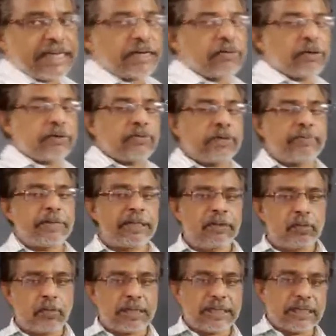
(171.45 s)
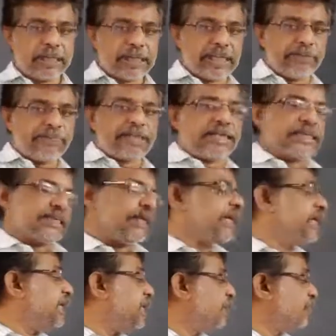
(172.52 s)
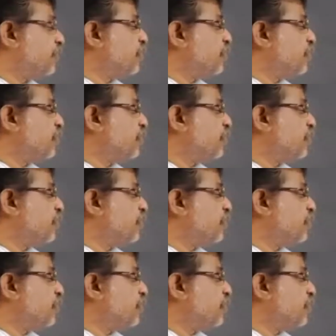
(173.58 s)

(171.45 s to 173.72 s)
equal to 1 by 2 and keep that aside.